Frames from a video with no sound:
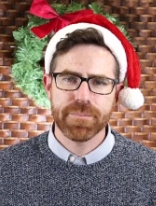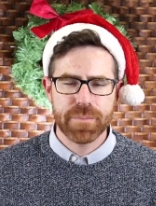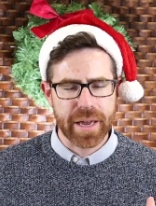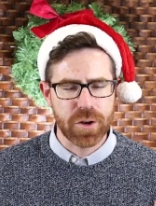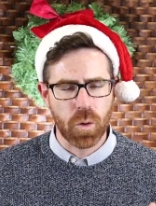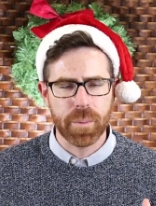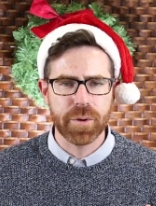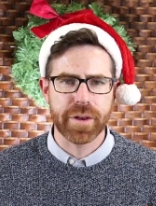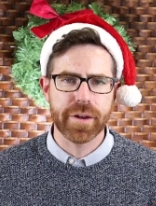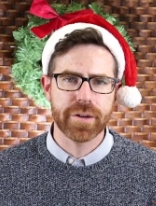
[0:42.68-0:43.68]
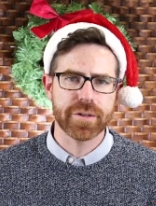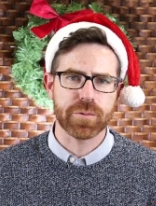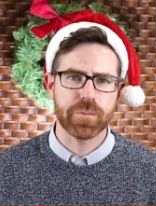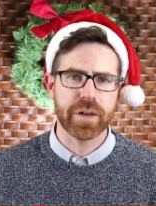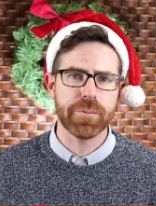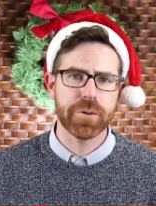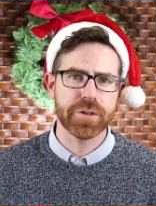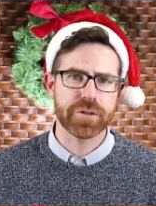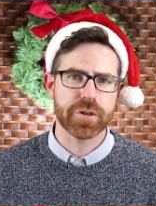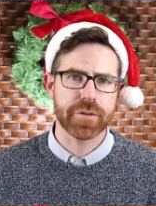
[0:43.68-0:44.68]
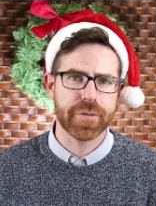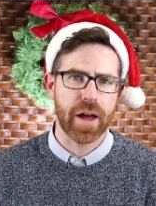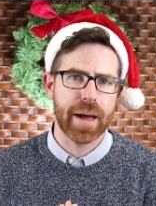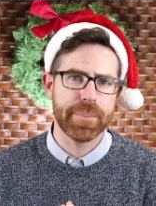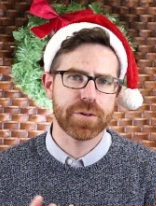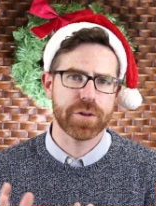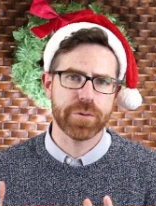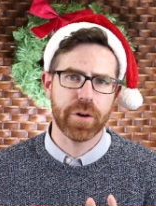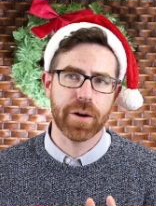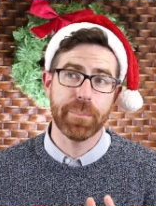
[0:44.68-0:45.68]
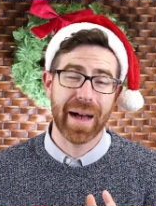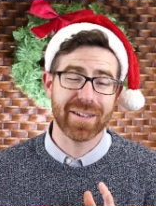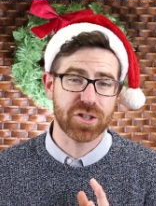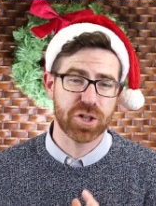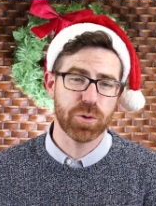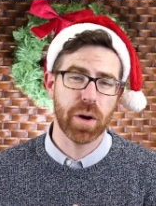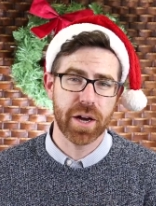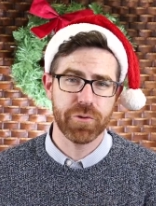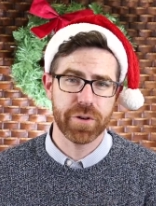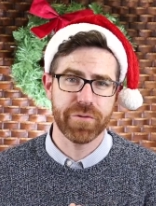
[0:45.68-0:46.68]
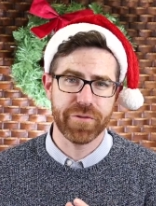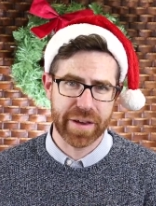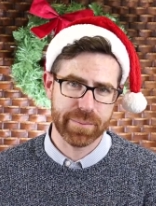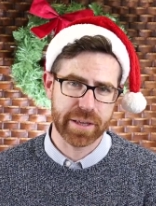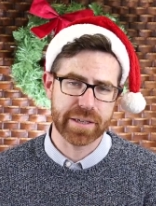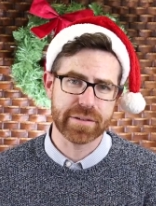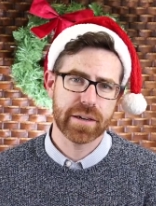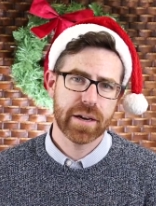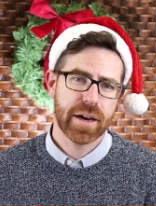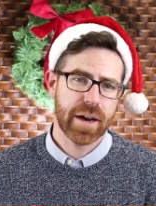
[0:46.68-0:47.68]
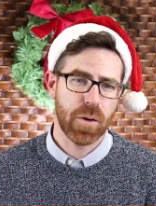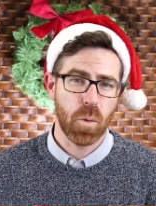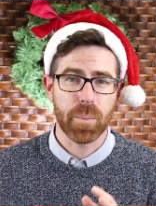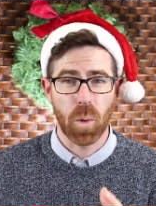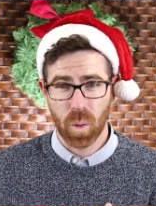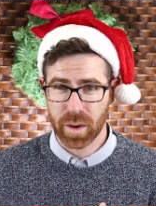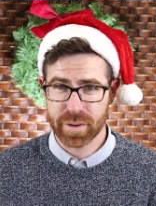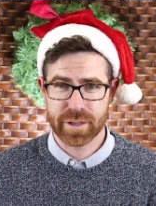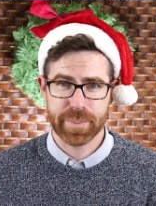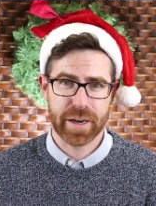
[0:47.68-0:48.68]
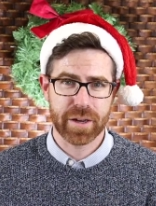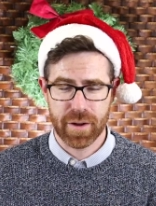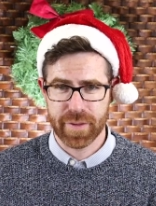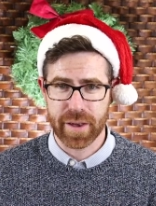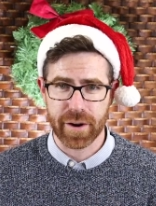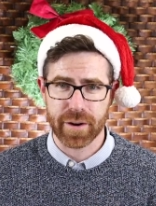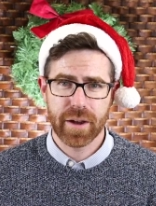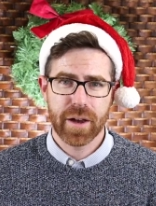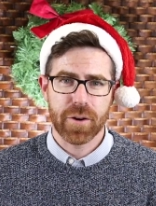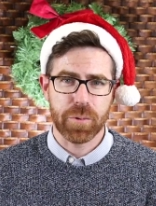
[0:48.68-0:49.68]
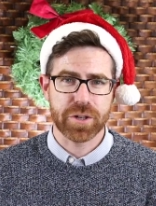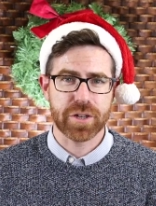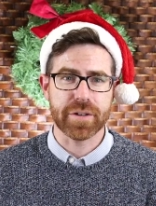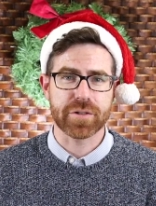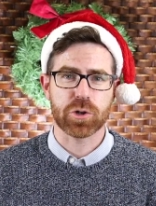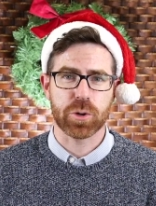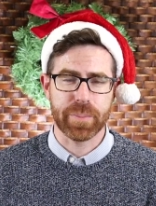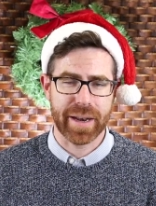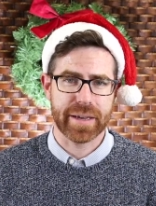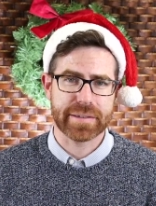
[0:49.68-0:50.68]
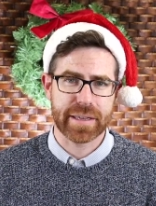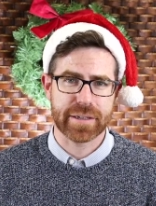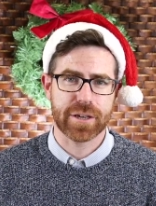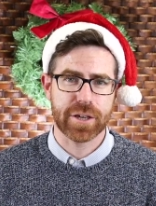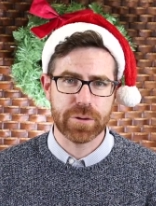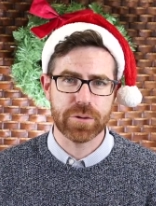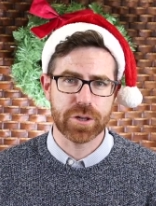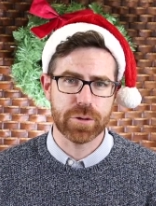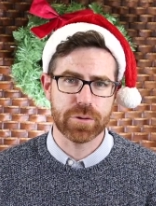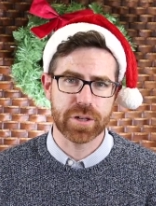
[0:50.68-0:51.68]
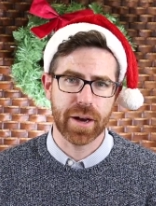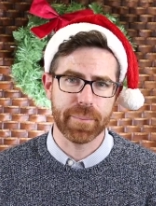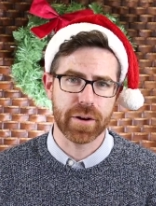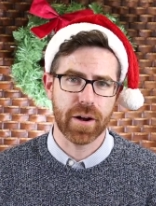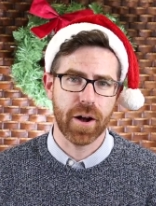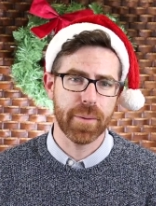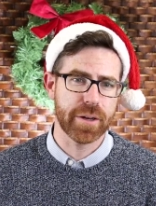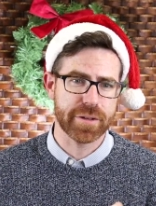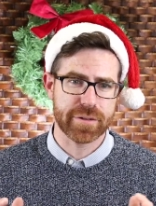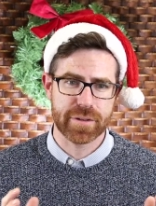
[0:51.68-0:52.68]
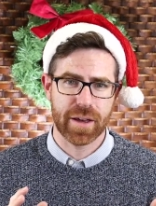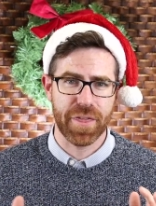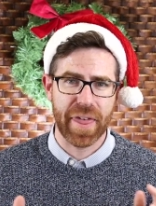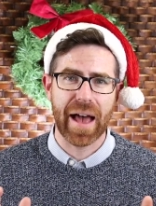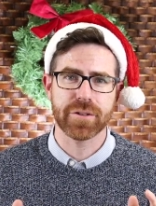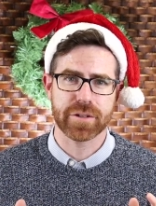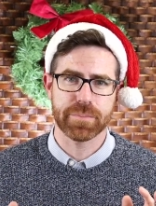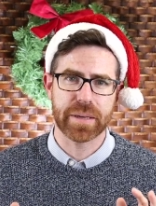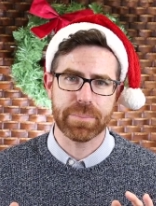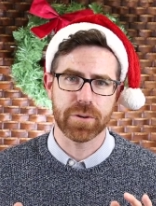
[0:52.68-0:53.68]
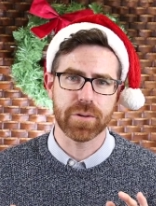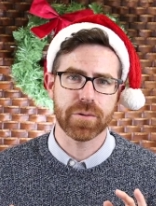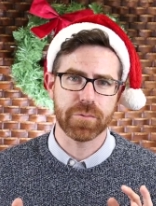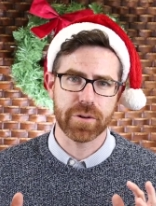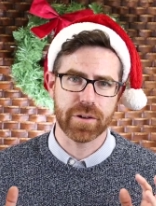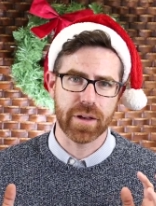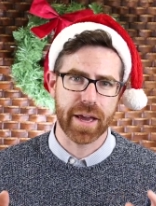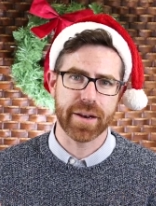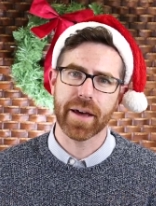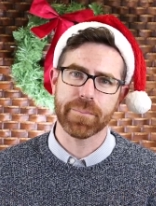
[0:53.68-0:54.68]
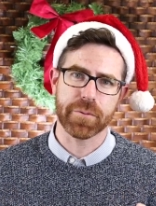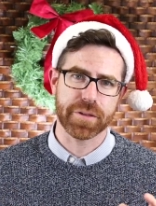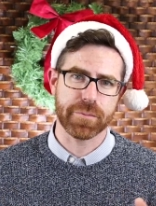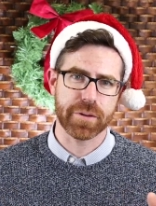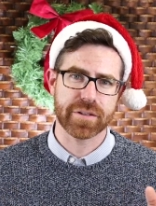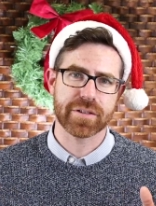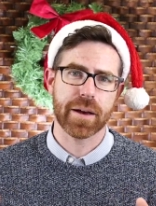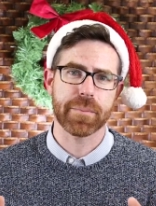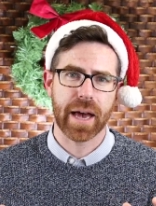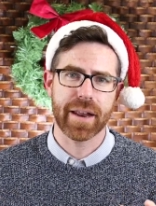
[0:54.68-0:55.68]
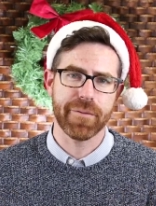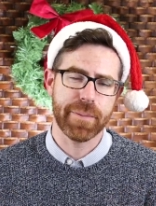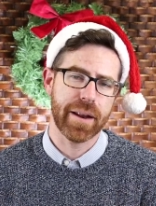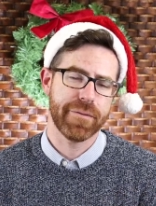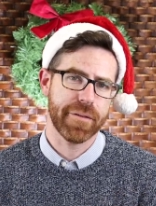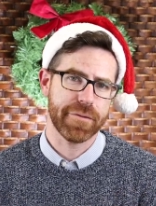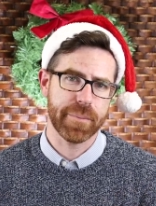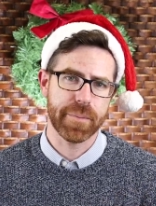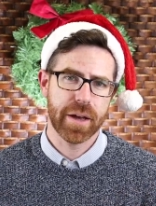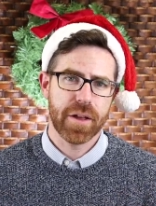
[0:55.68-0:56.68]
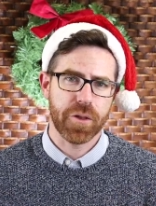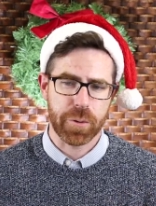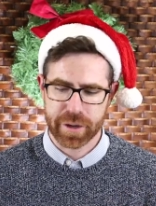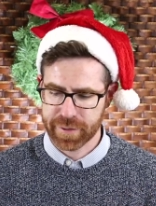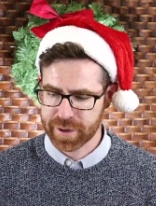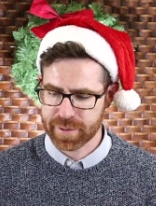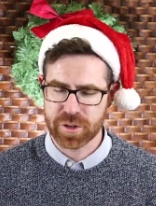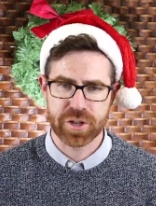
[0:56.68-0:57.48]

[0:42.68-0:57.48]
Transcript: in normal years, we will serve up to about 200 families uh, or more, depending on the year which is tremendous. That's a huge, huge number. Almost a thousand people will end up with, with some kind of benefit from the work of Christmas